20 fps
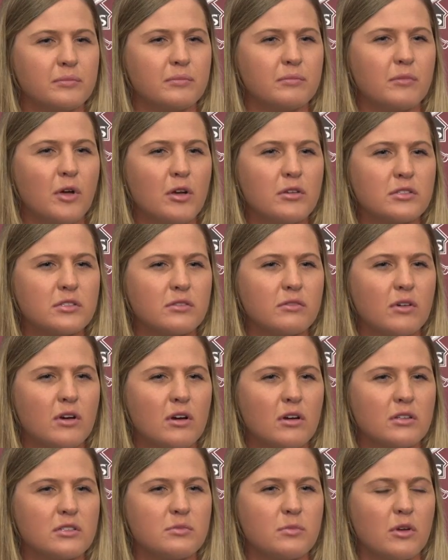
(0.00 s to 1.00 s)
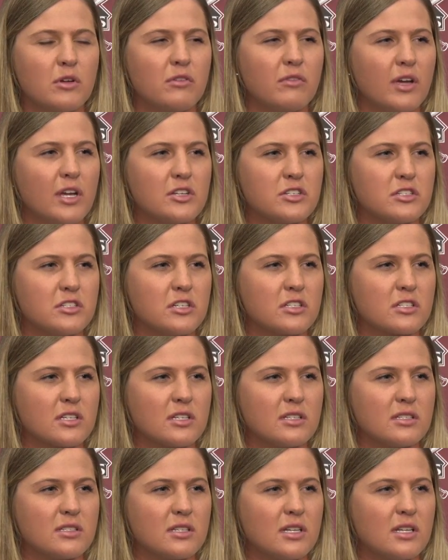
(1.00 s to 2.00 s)
most of all is motivation, just
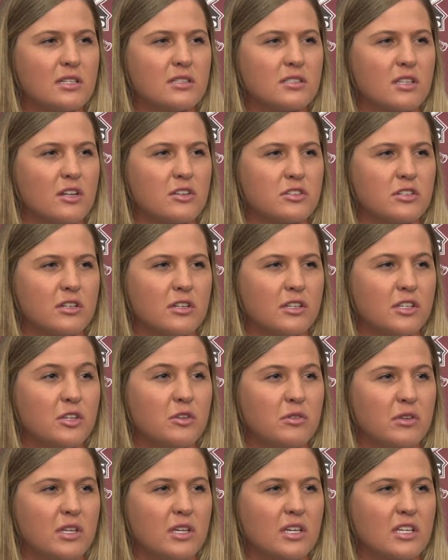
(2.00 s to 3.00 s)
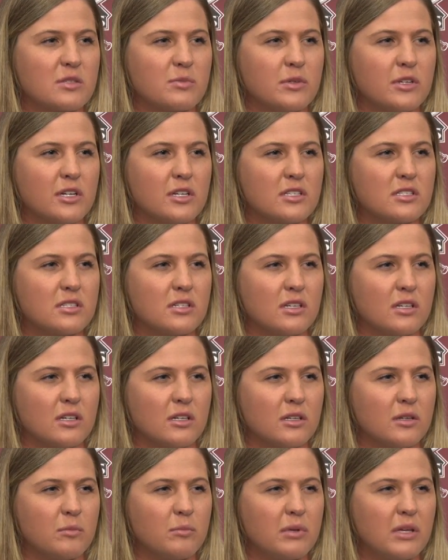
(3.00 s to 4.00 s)
because it's such a unique experience
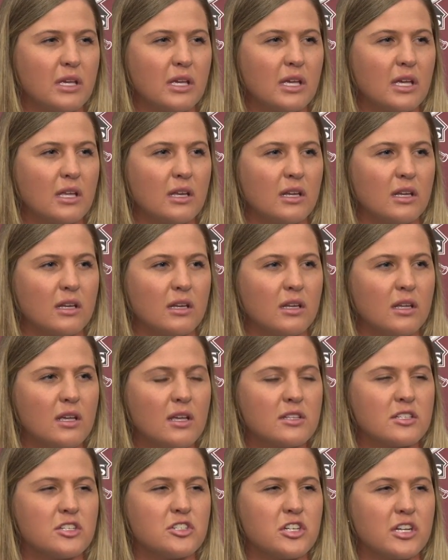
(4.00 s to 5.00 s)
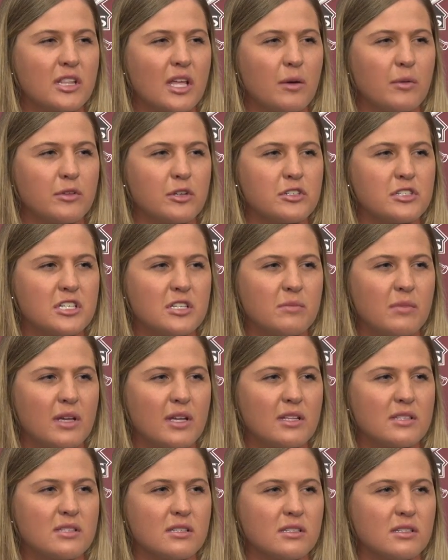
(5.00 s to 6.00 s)
to be in and to share that with your
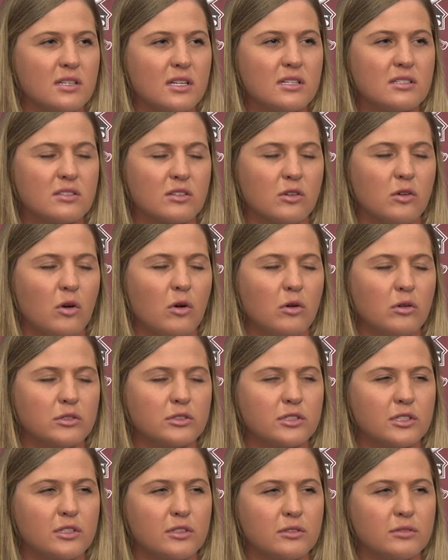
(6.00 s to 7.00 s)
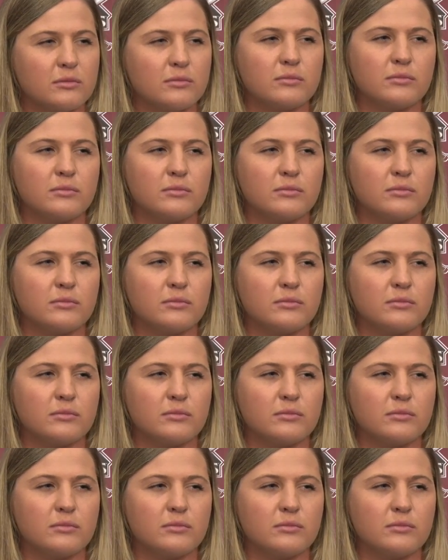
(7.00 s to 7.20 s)
teammates, and it's the goal. So,